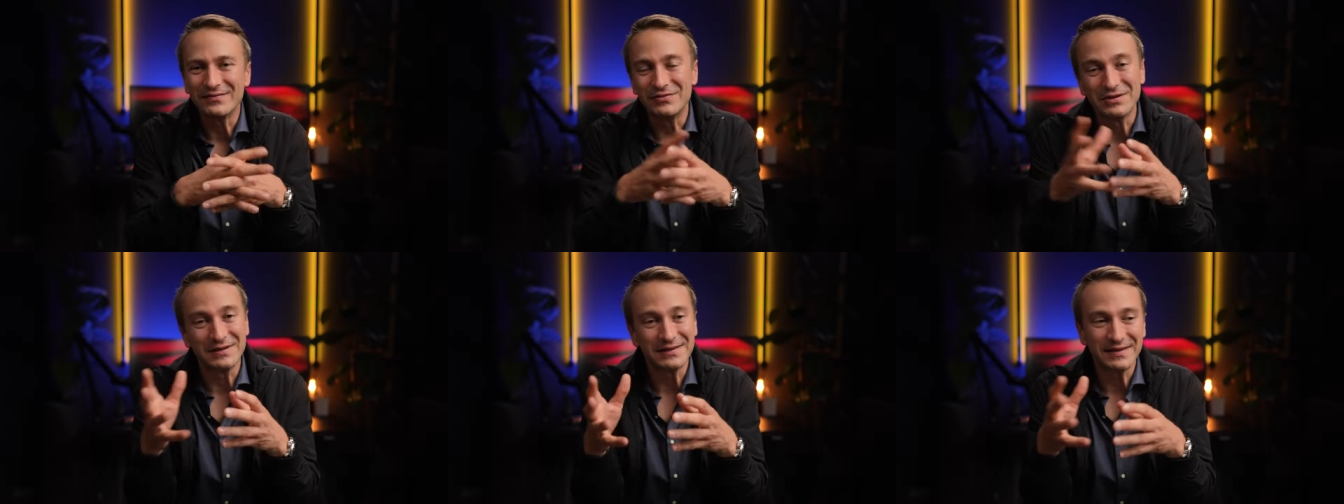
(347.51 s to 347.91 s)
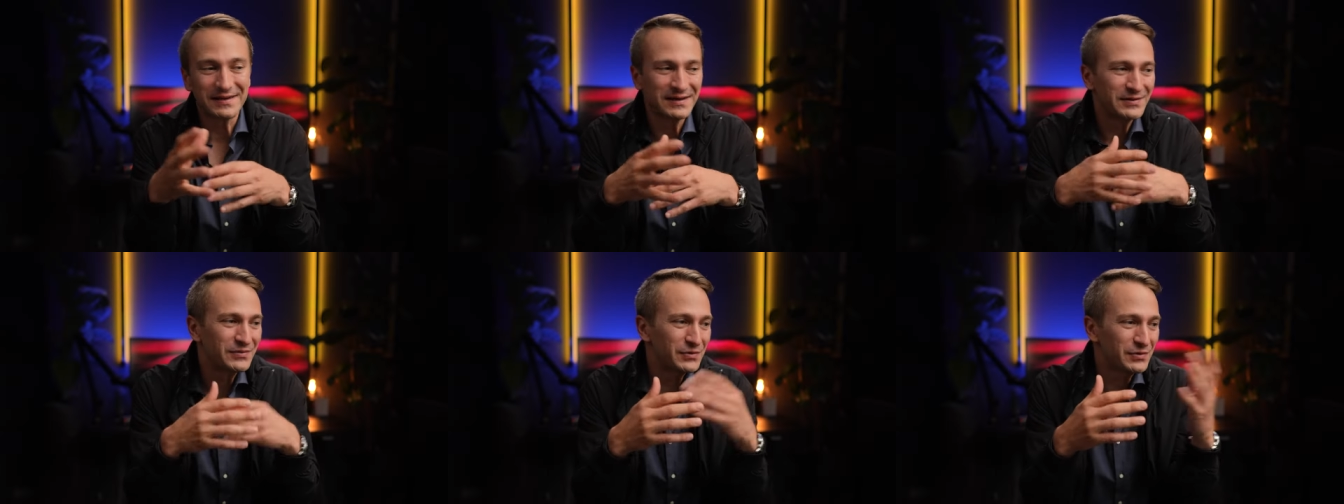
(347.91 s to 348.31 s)
If you can get
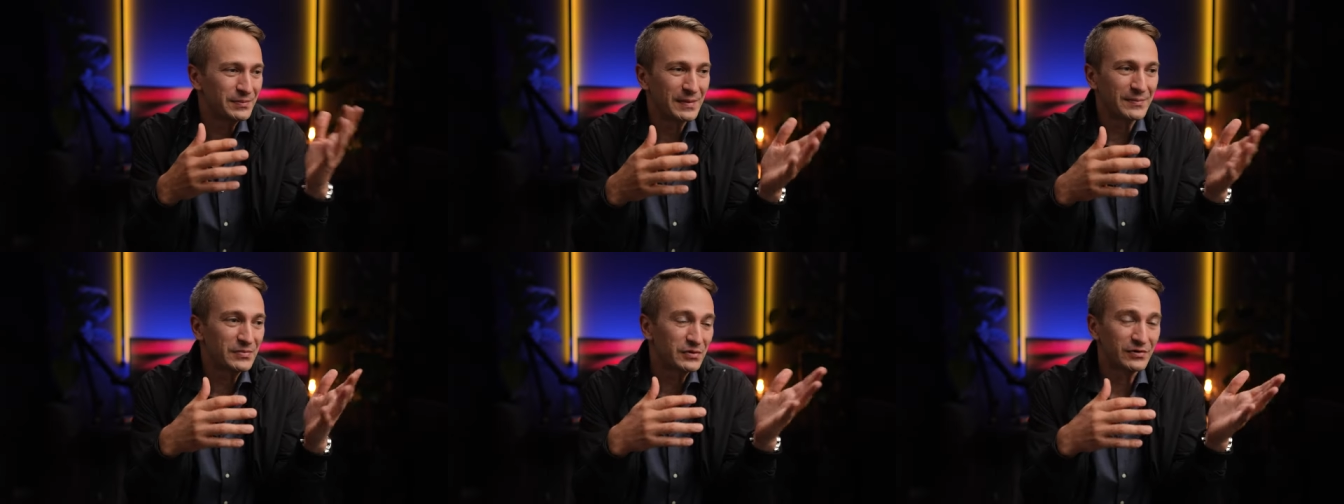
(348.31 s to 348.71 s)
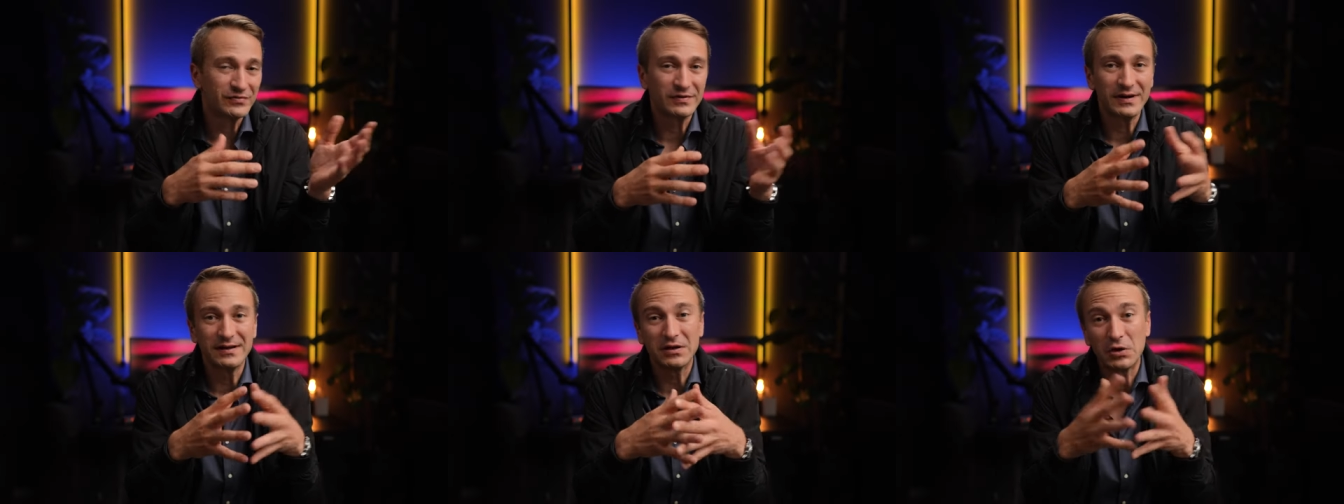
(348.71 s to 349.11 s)
in through a member or
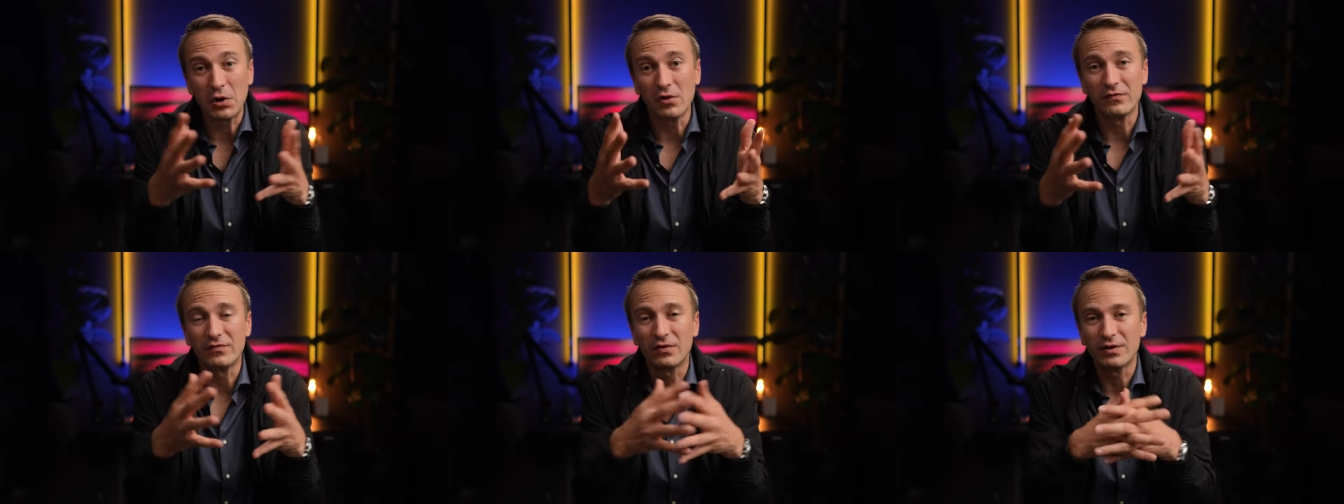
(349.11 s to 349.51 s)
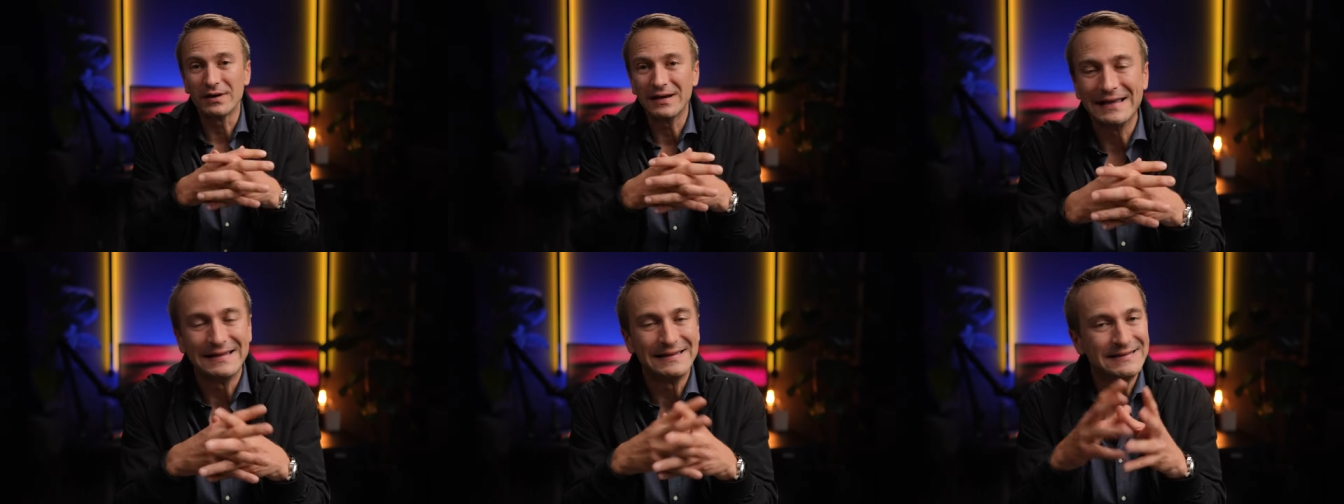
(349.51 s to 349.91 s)
friend, go for it.
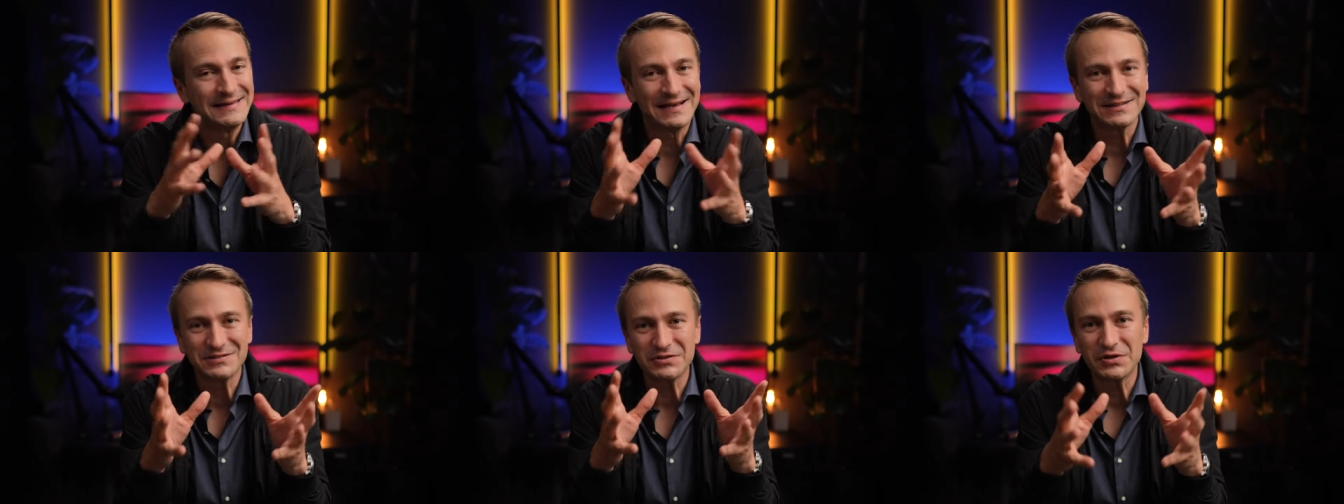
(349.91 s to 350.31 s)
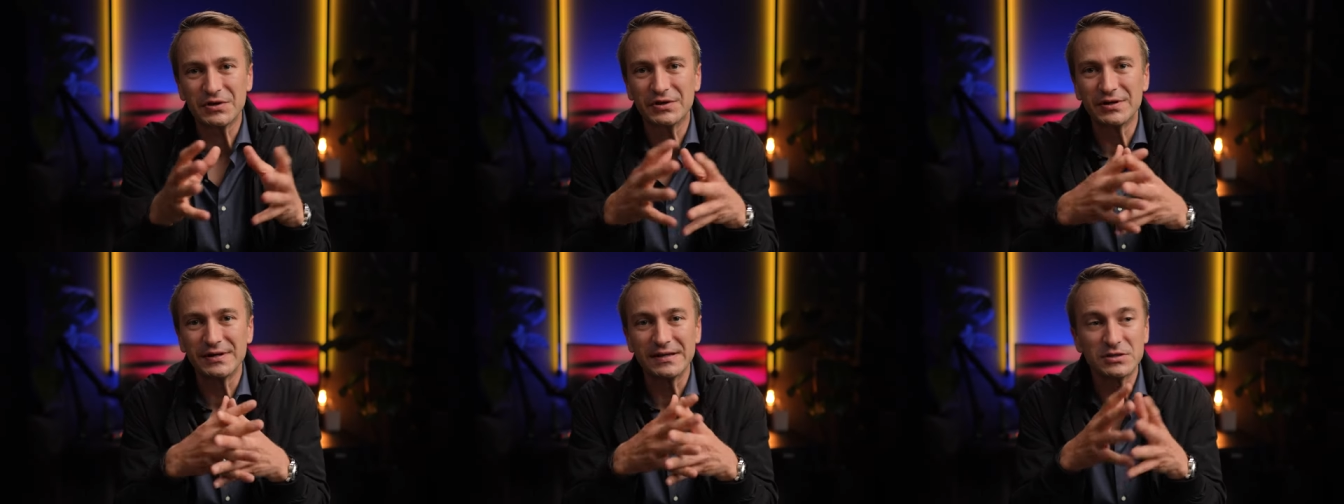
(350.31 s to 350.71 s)
It doesn't hurt.